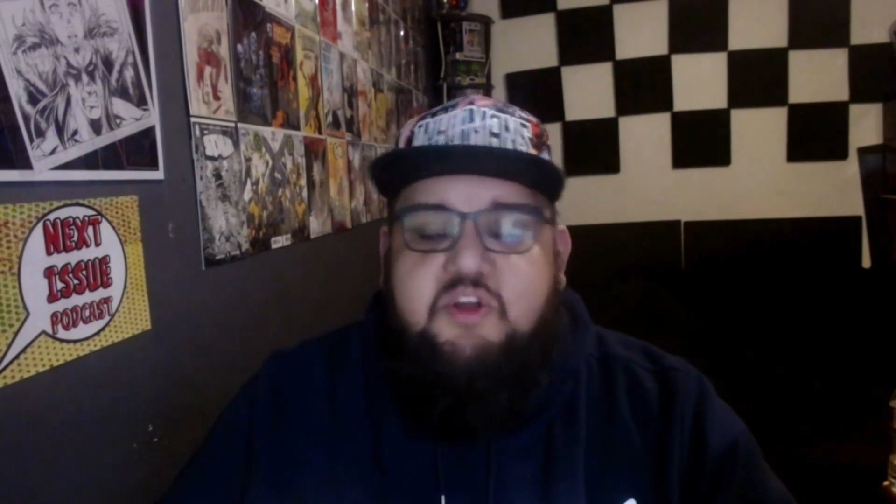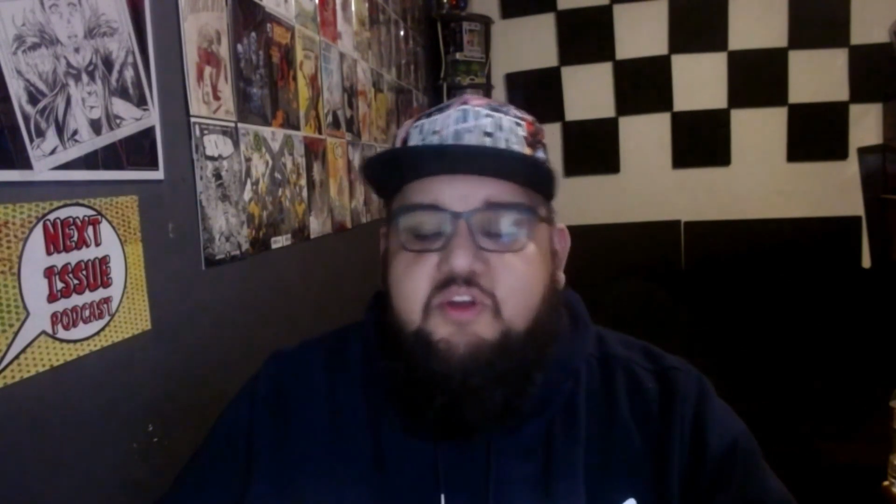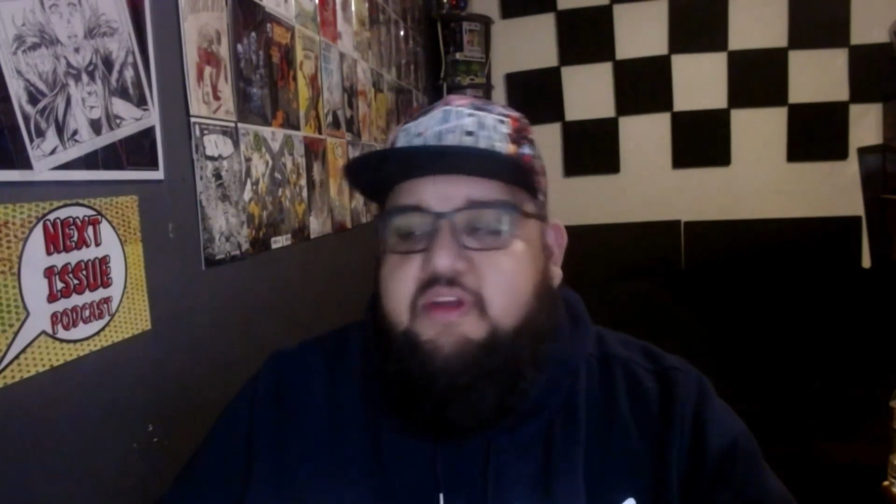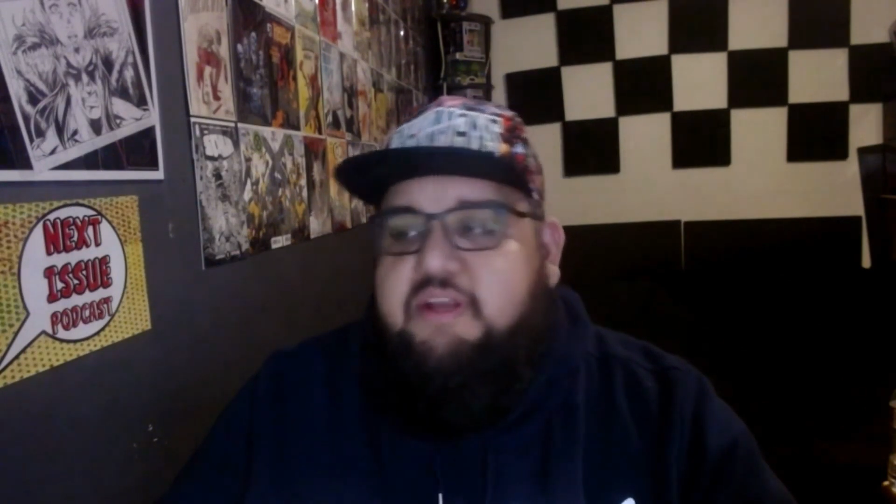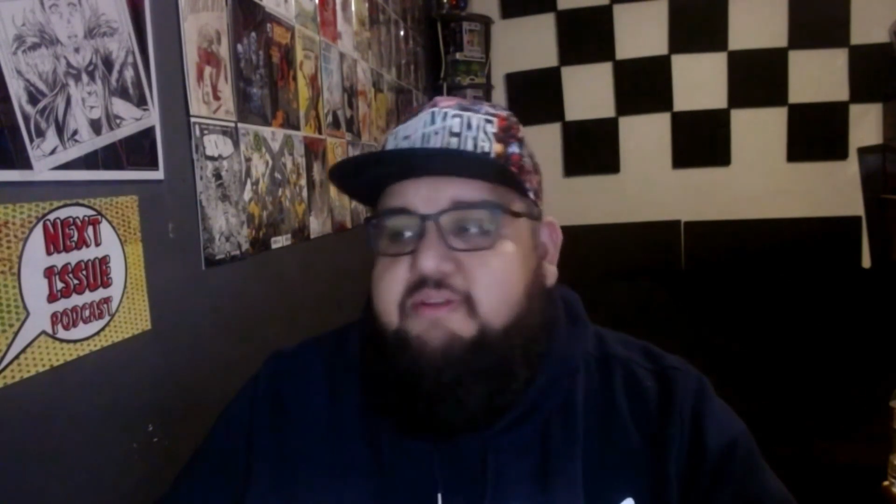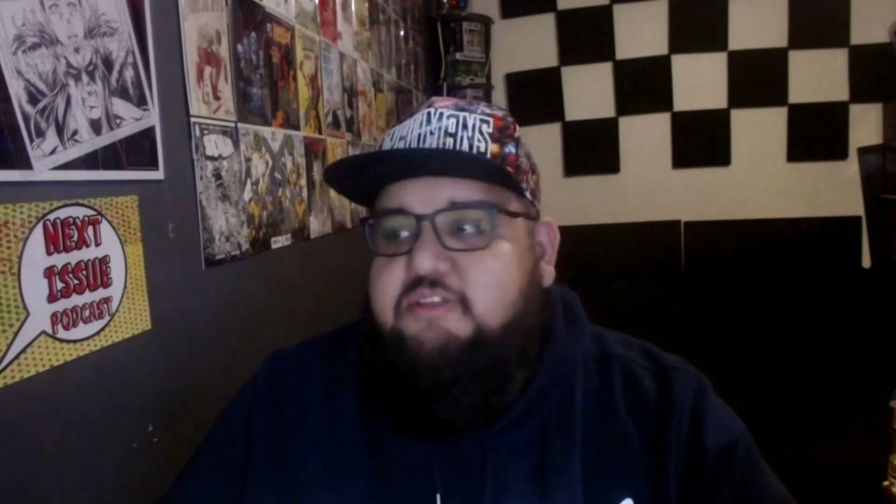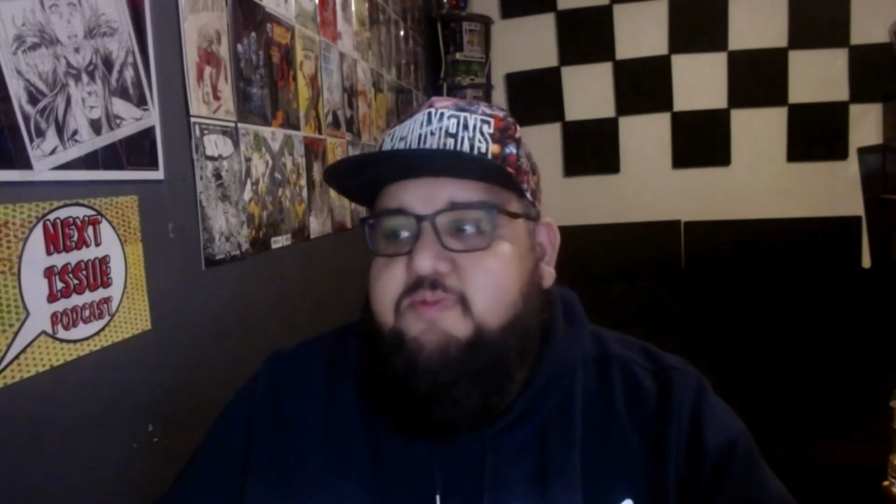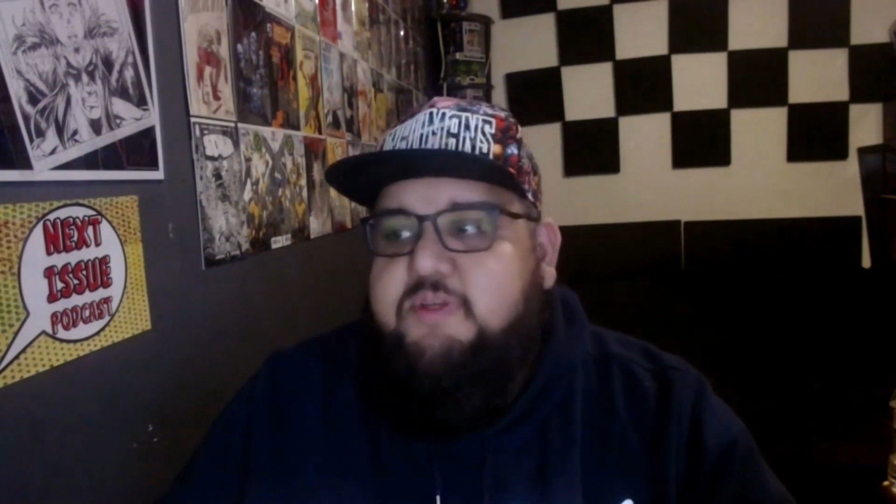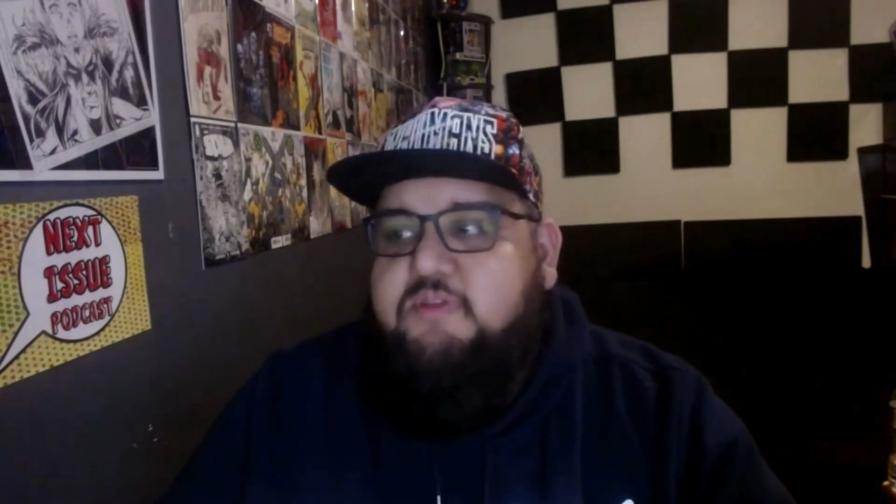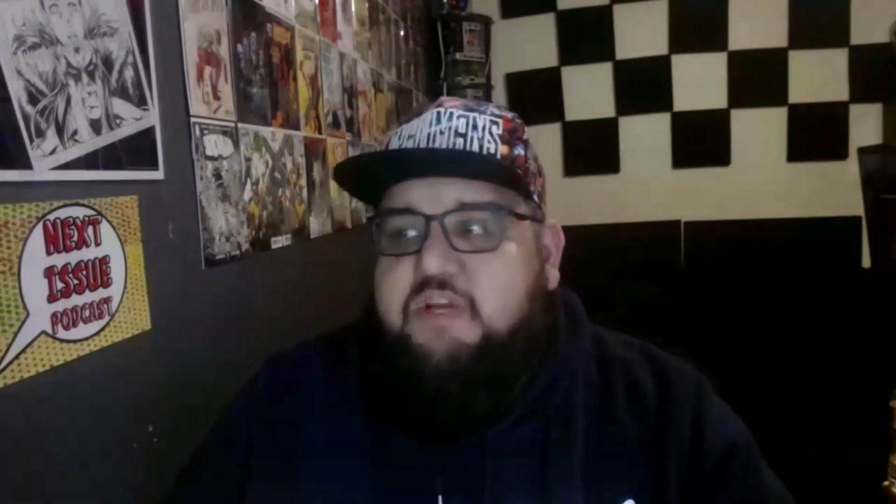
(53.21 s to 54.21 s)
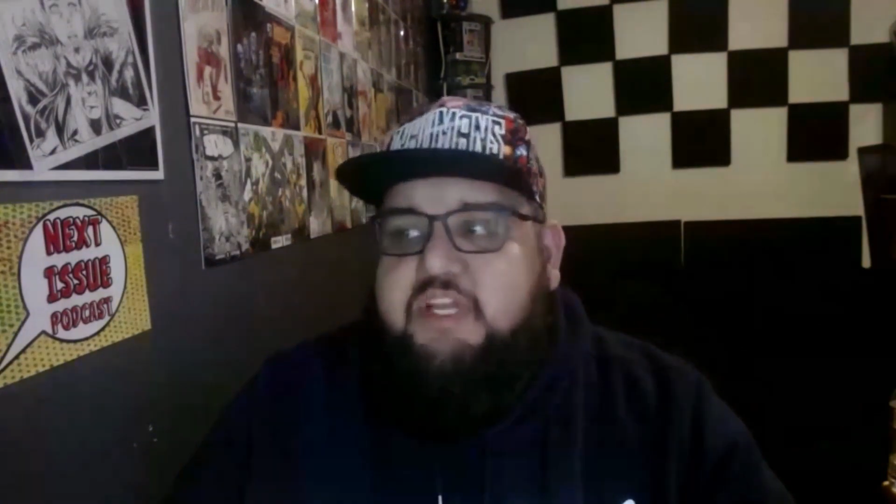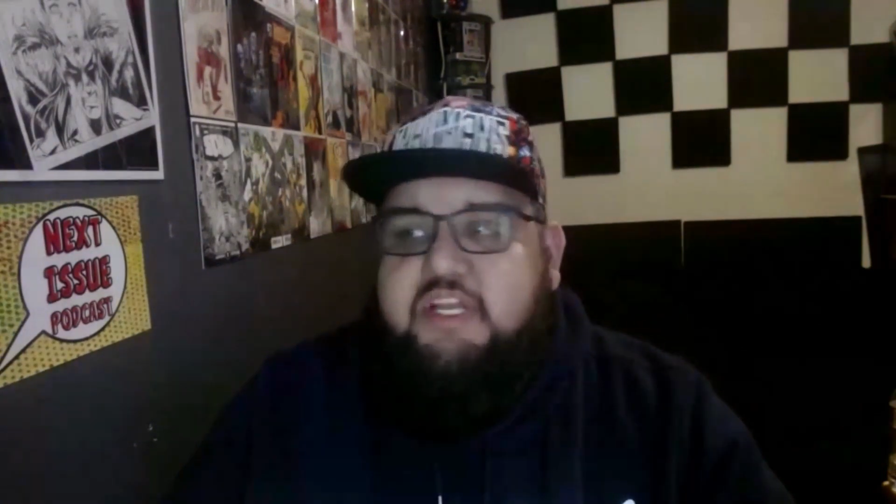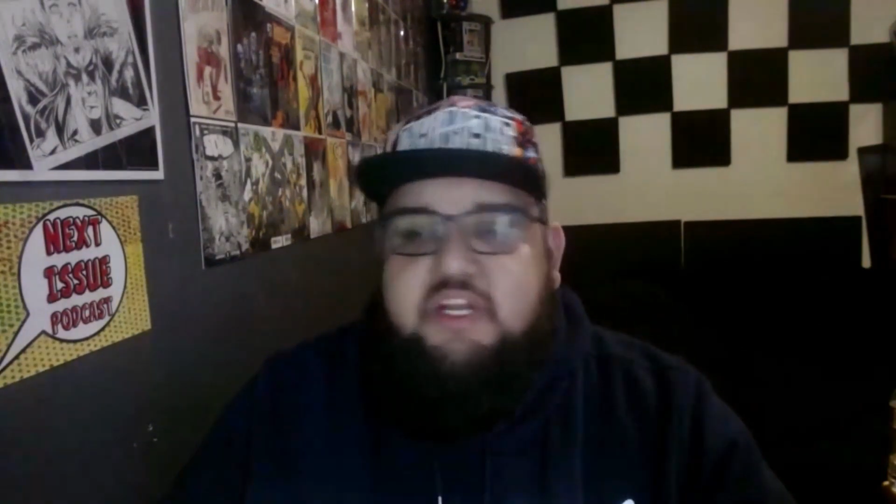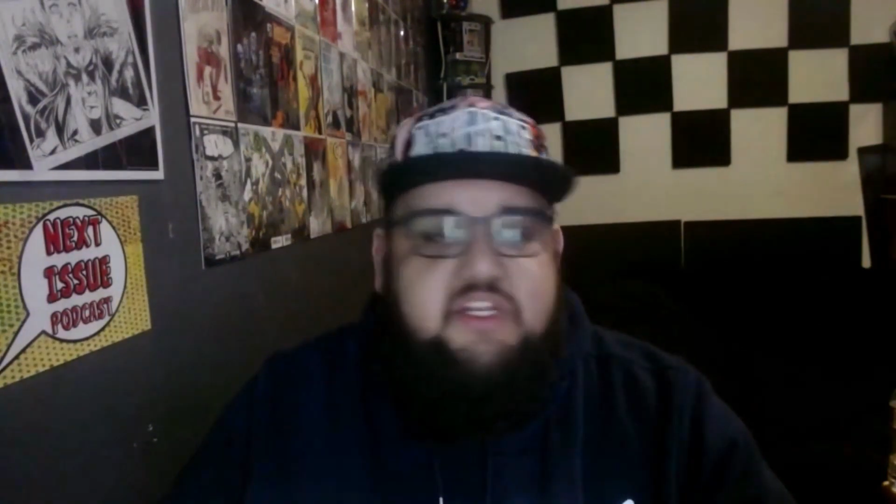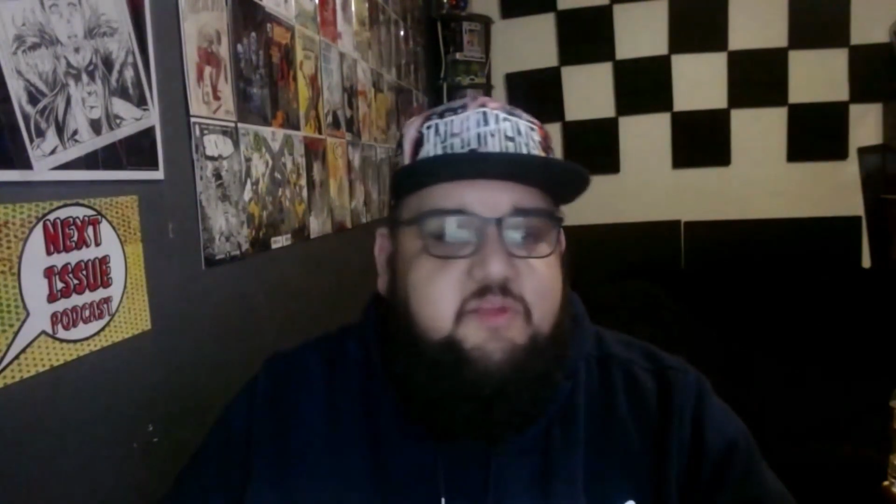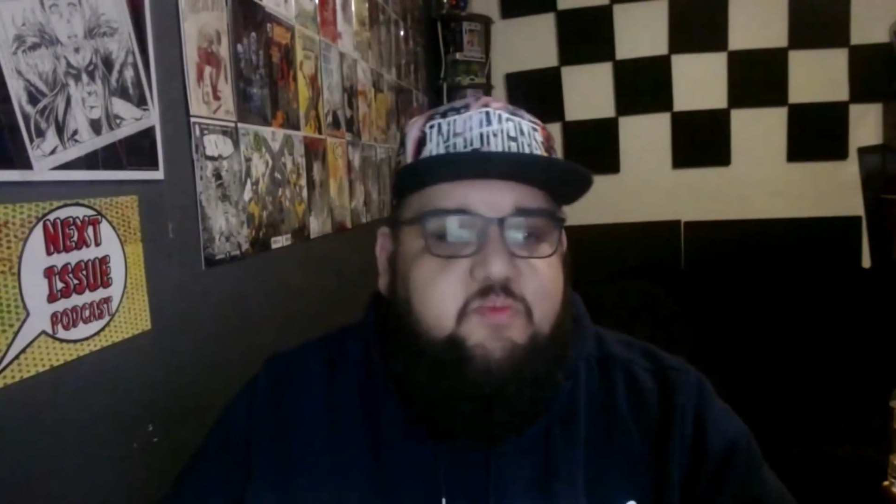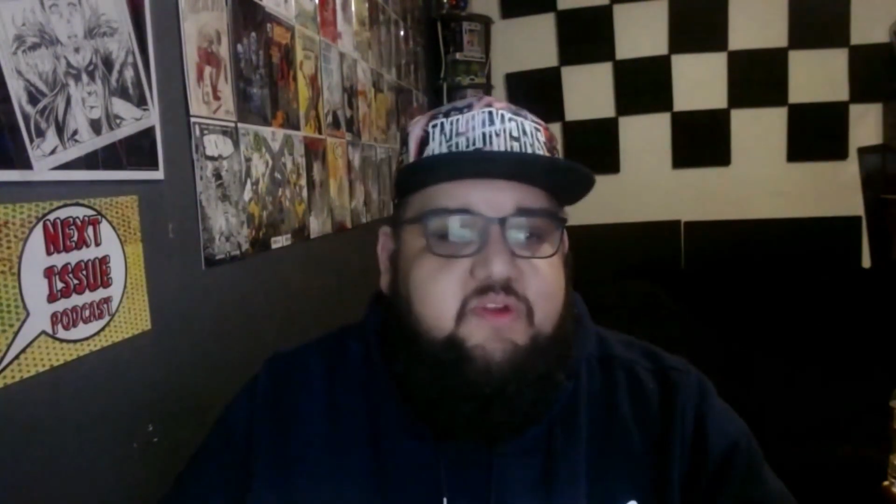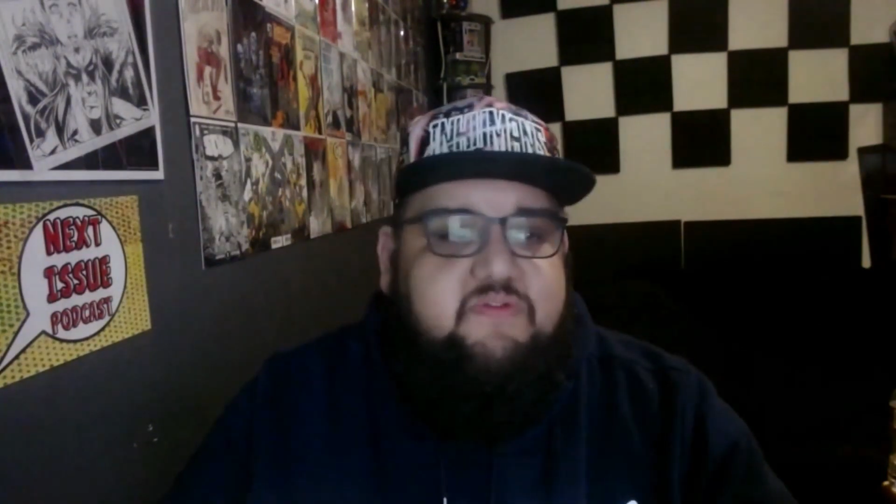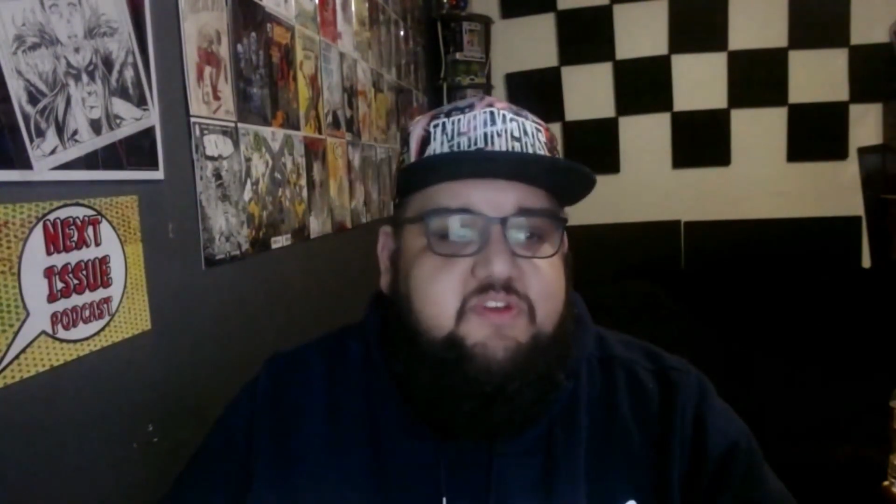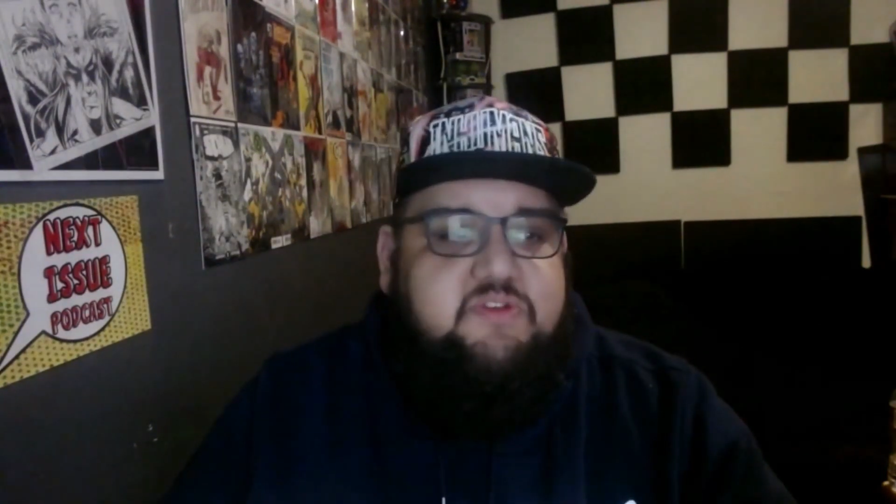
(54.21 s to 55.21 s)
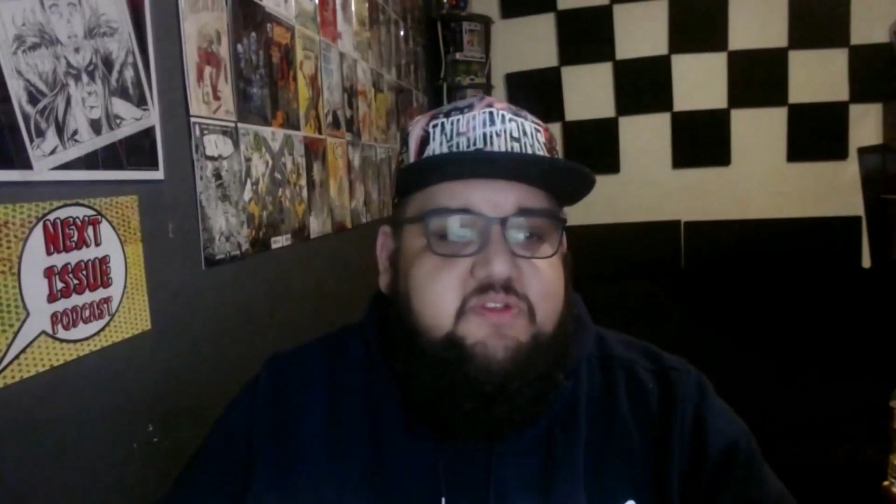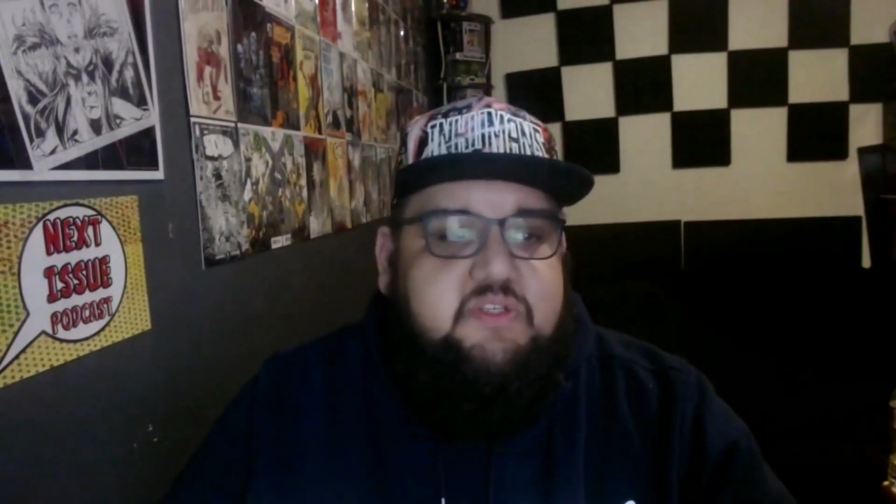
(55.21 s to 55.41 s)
creative team's been working on in the previous